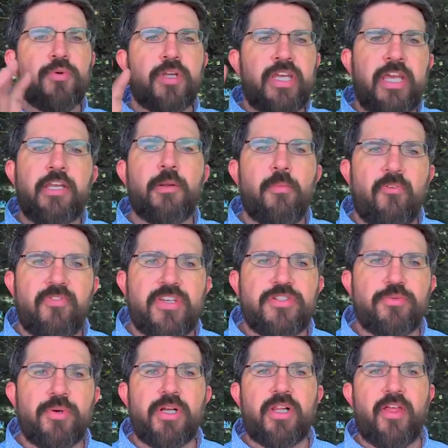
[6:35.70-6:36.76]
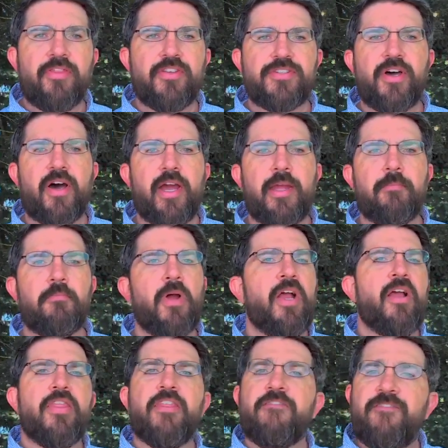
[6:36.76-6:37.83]
kingdom of Israel at the time,
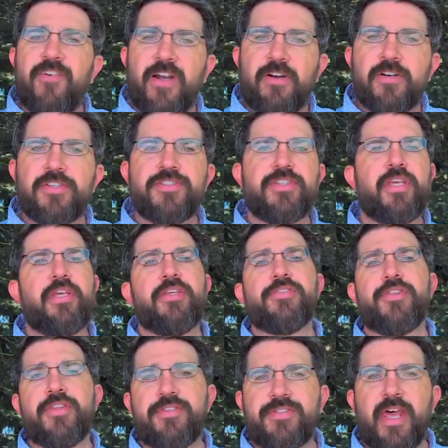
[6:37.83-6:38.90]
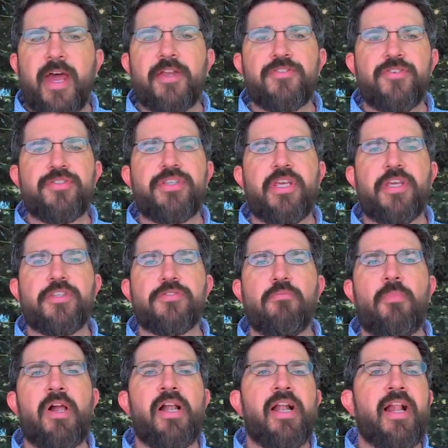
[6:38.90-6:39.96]
the Pharisees, the Sadducees,
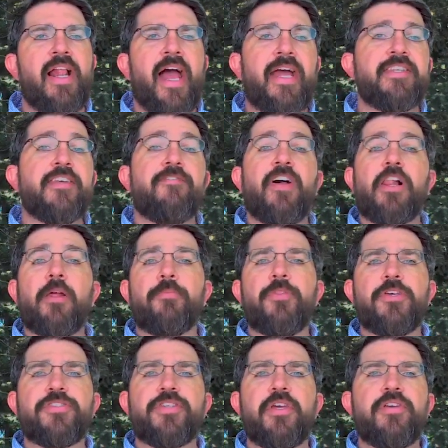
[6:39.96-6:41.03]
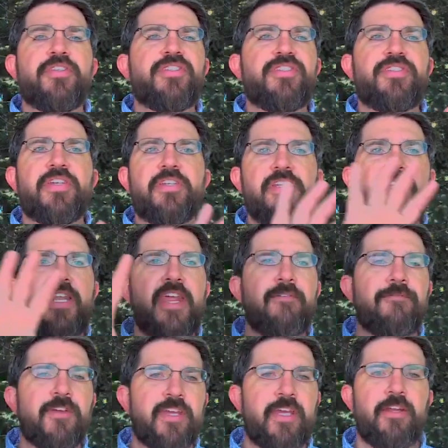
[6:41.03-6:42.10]
had developed this
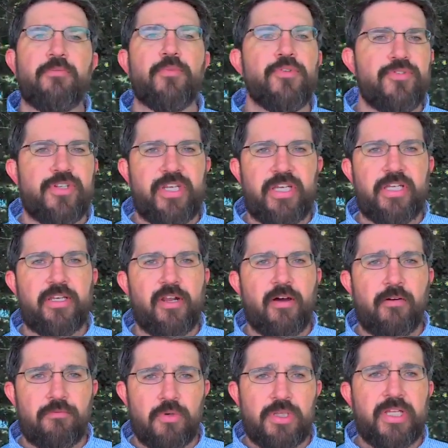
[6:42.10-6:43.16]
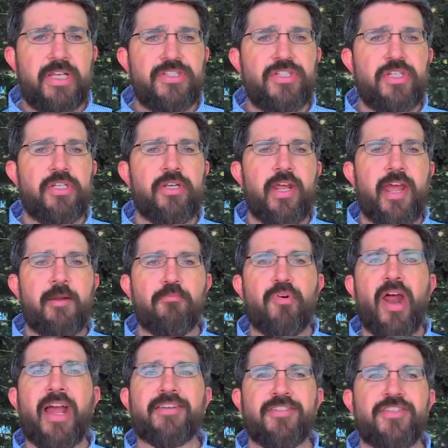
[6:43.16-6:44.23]
significant routine of religion and
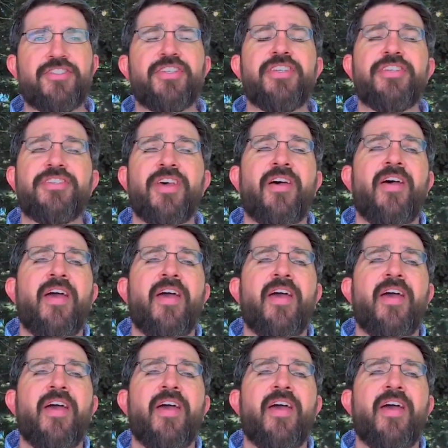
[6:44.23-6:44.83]
practices.